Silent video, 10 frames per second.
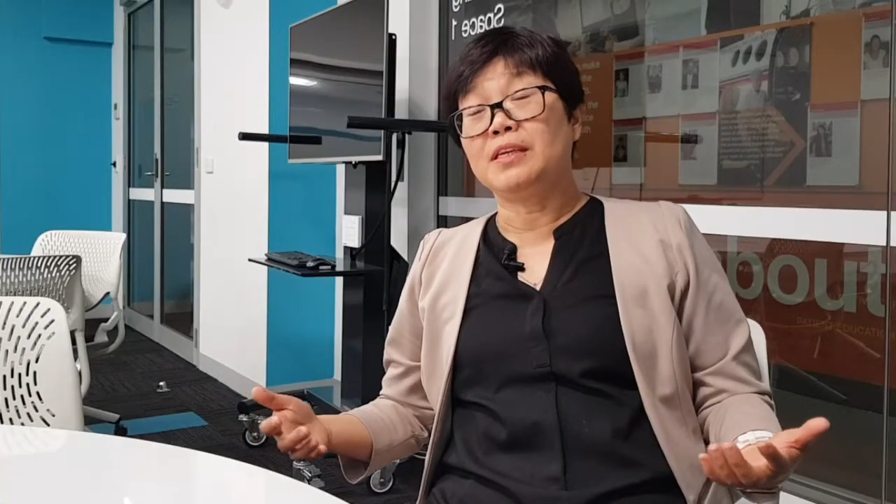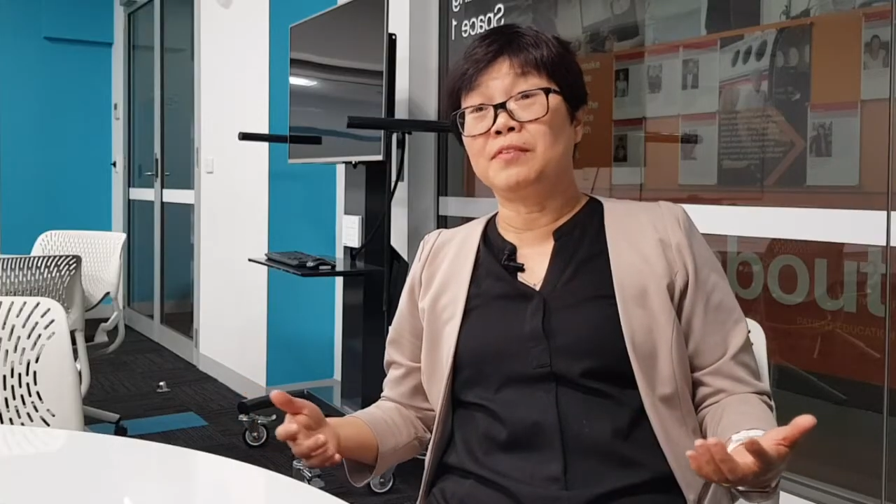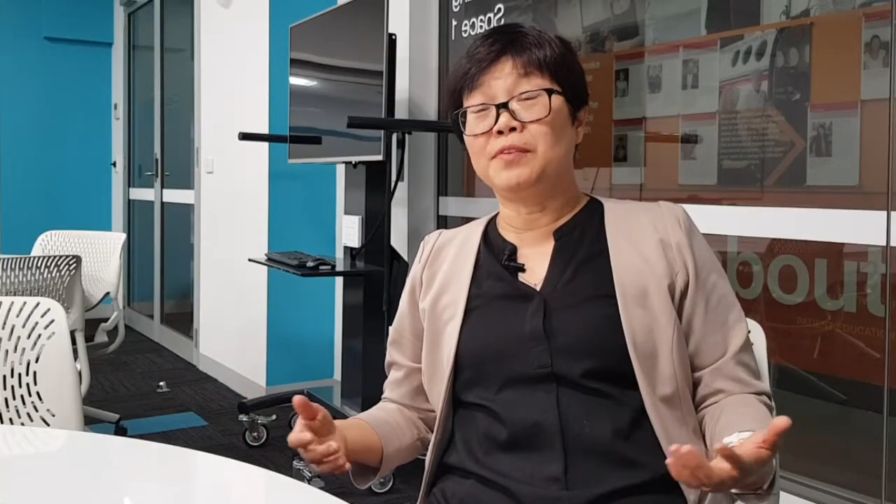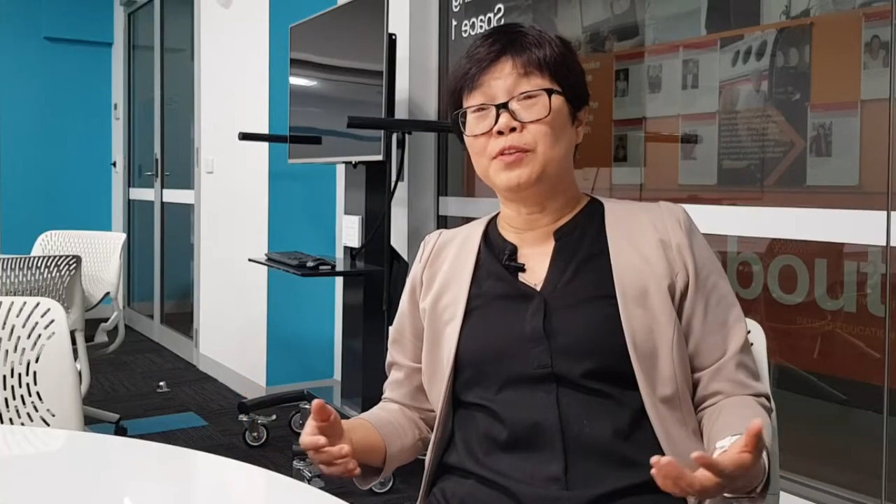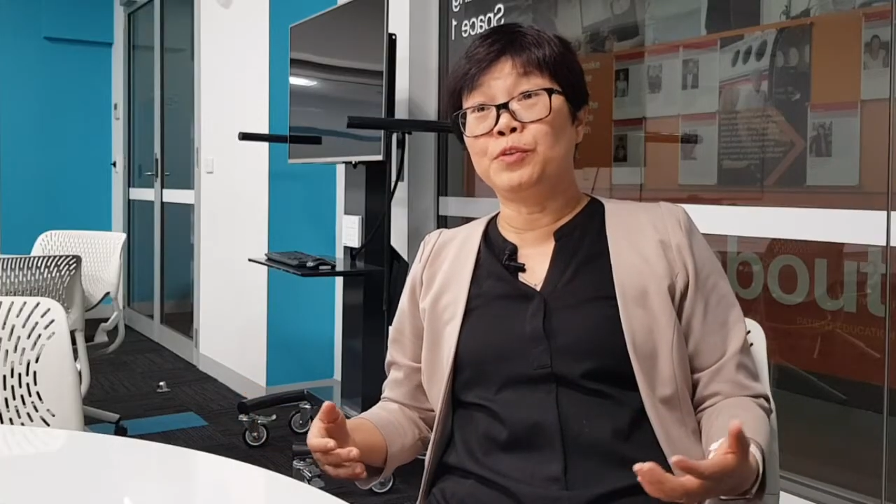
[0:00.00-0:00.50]

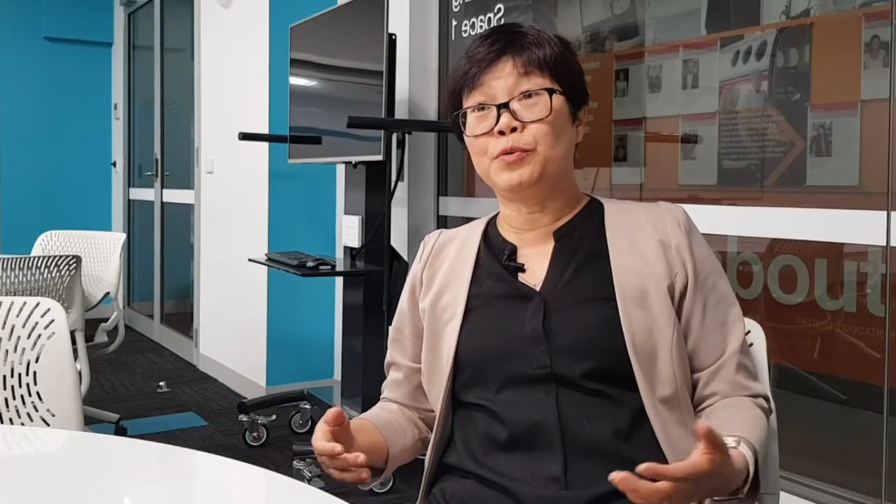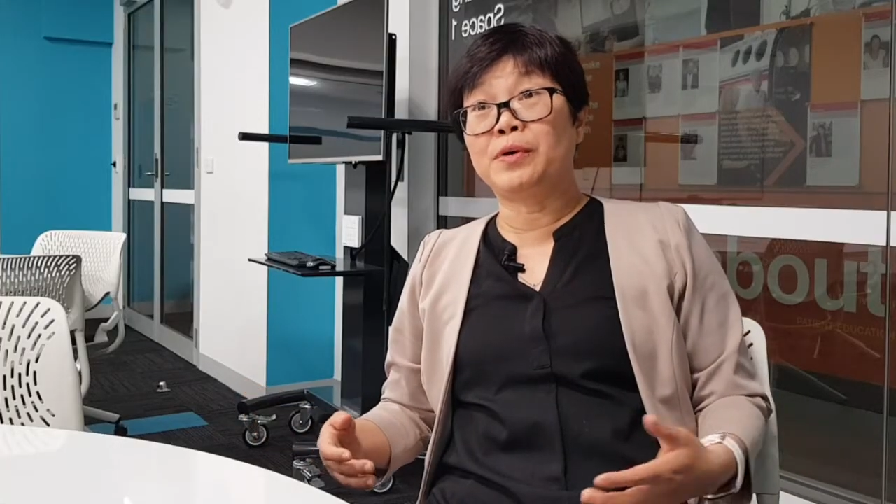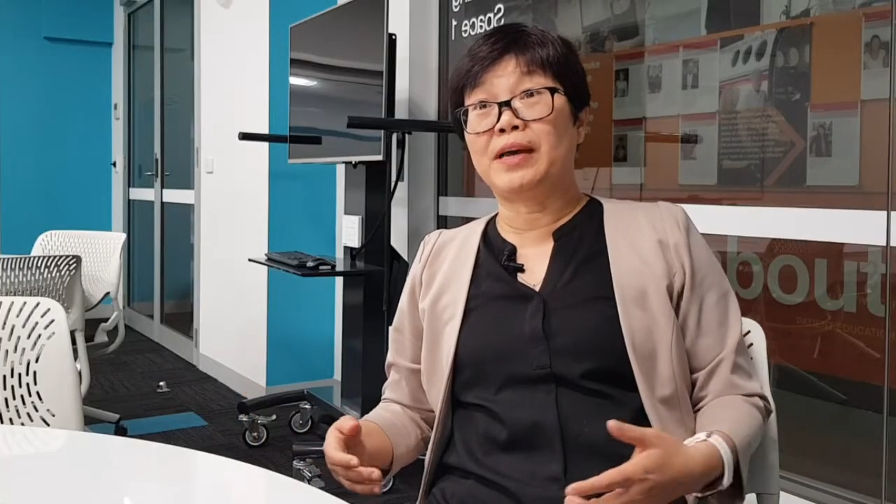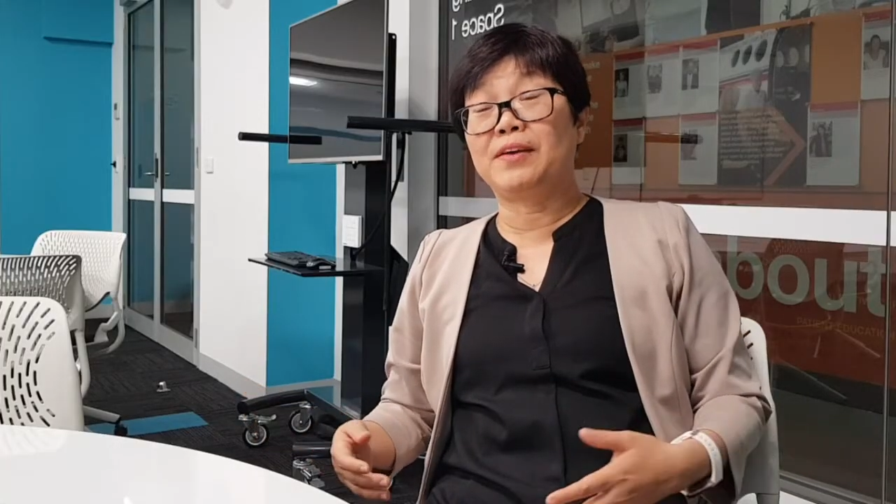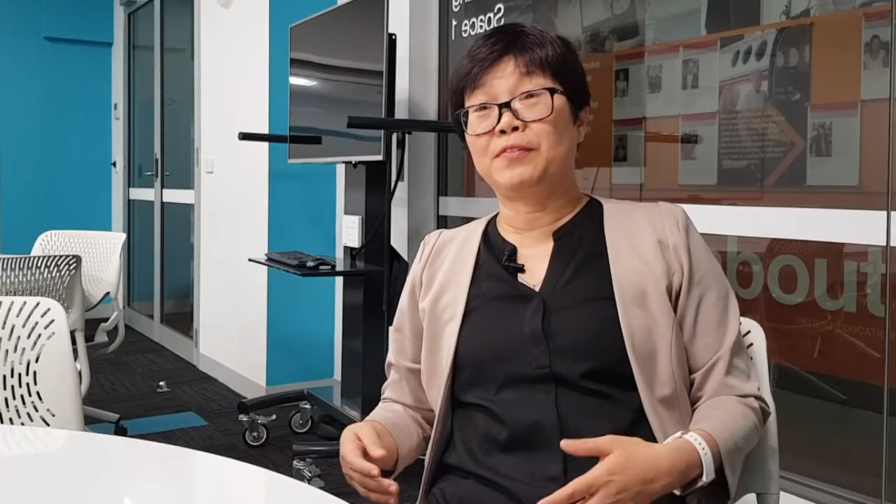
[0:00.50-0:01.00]
even though
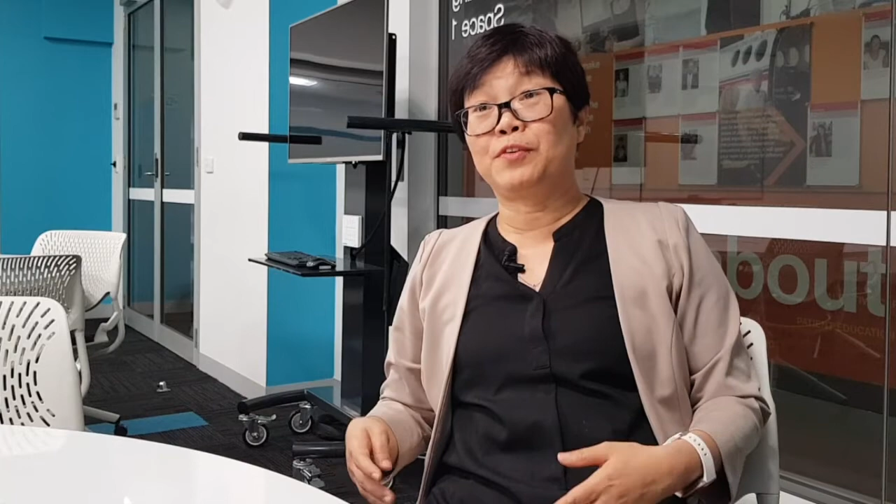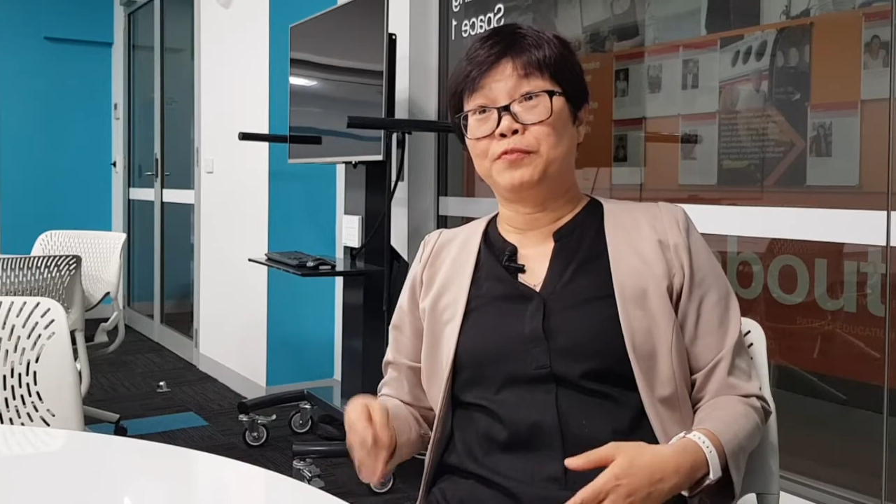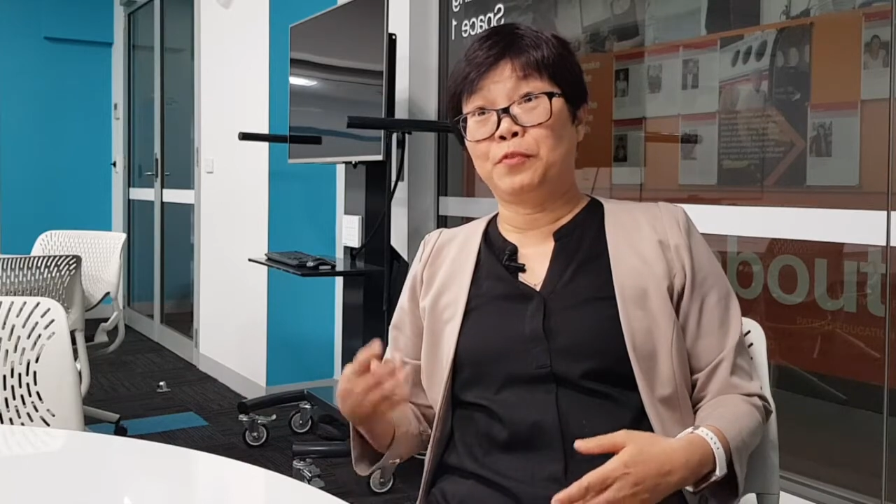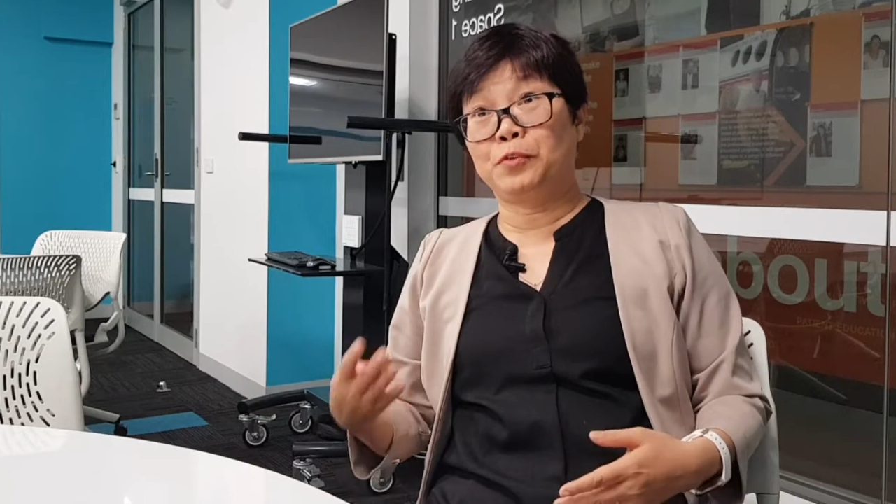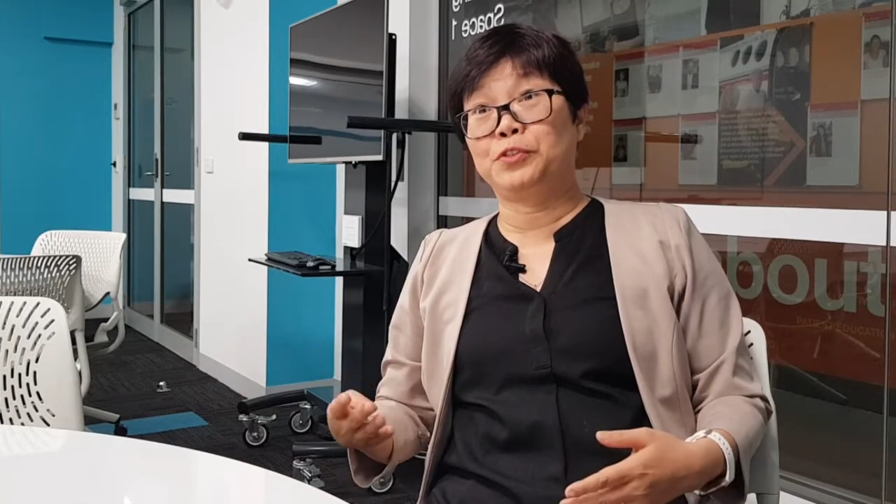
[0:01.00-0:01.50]
I have got
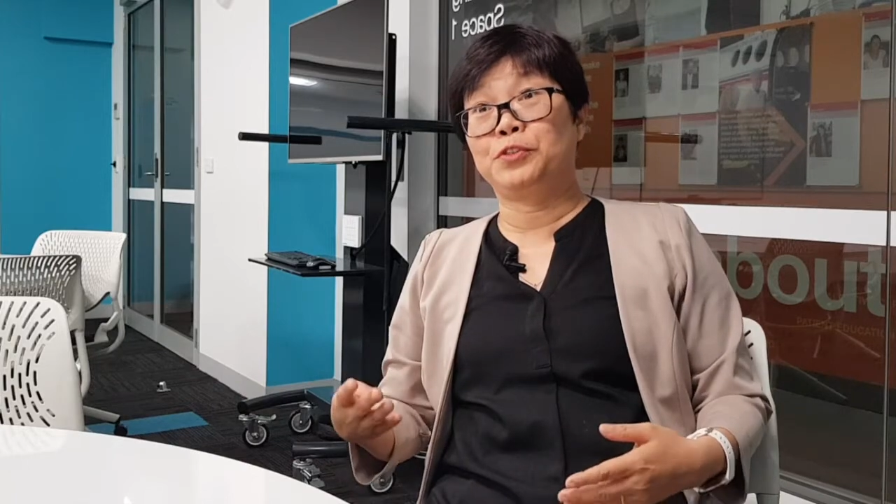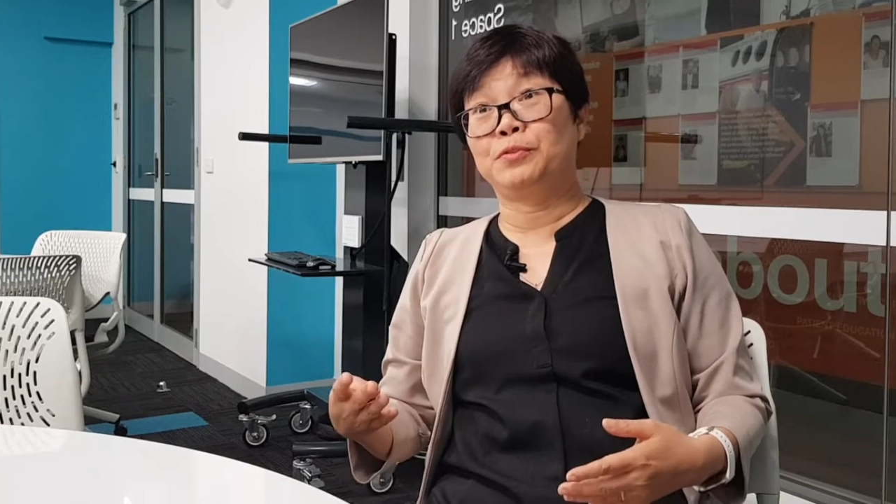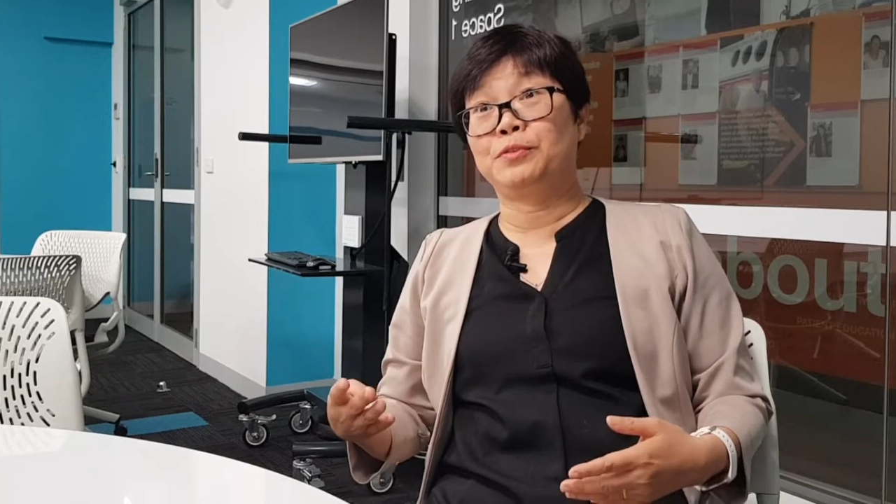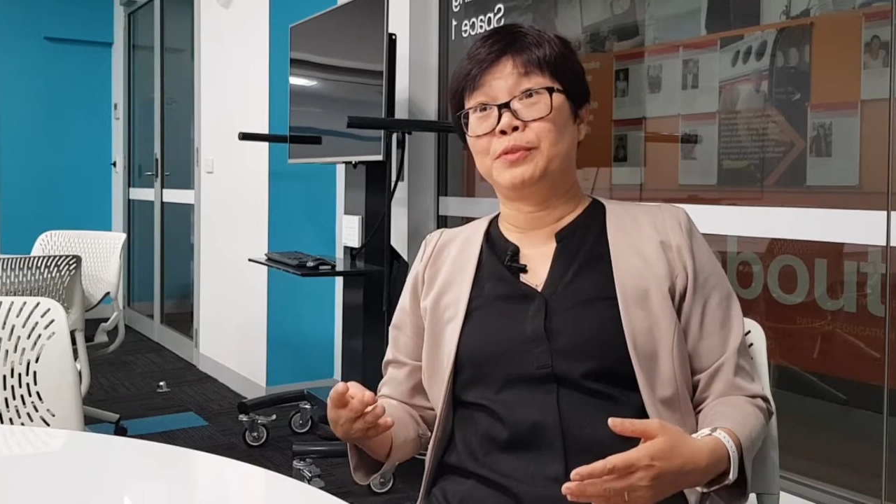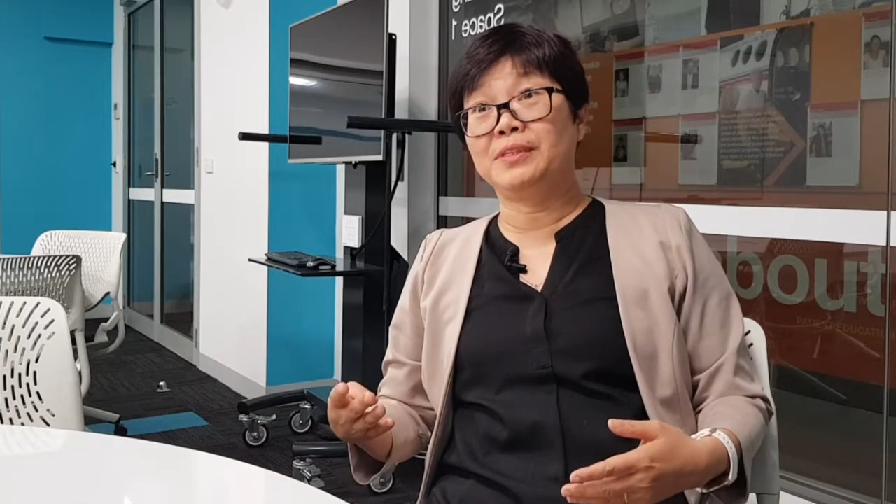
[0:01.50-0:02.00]
four
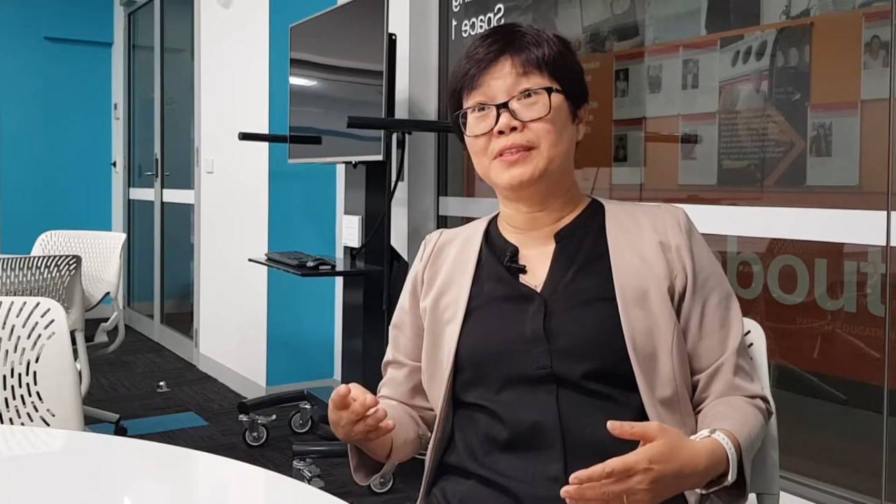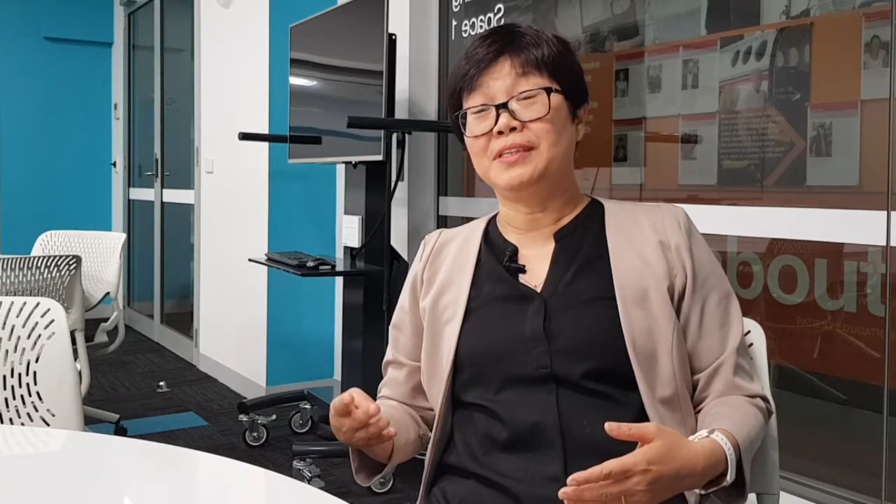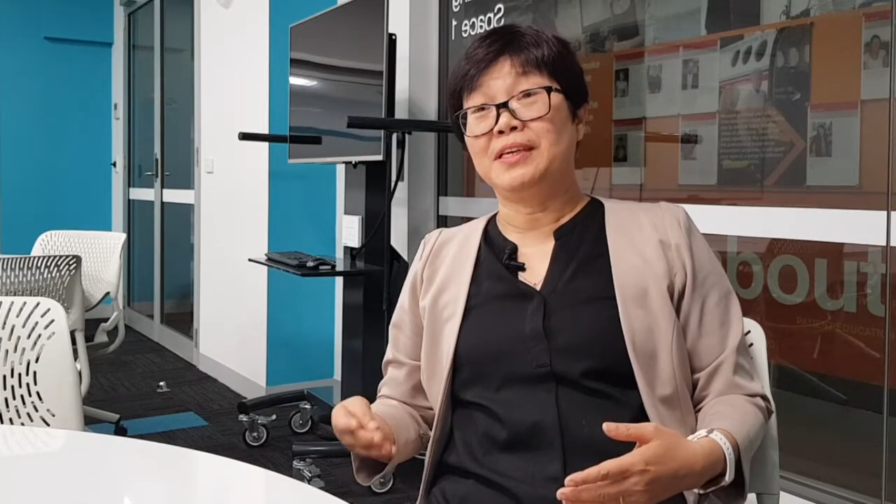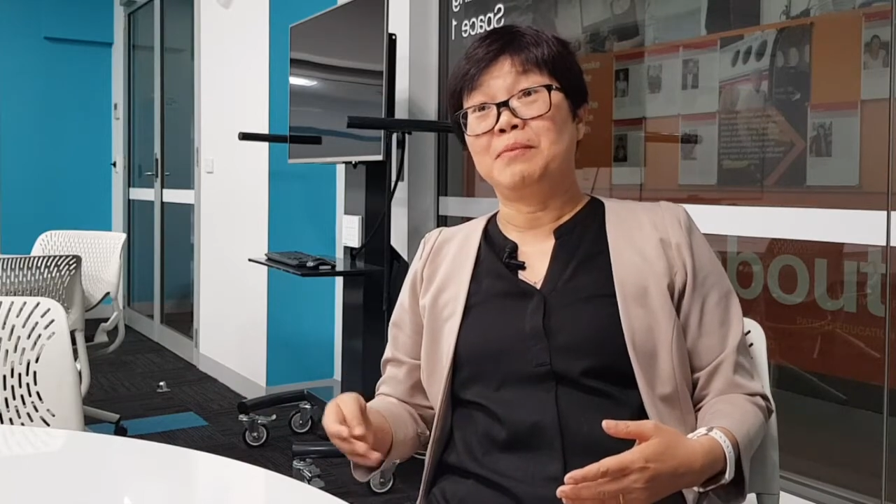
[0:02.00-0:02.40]
children,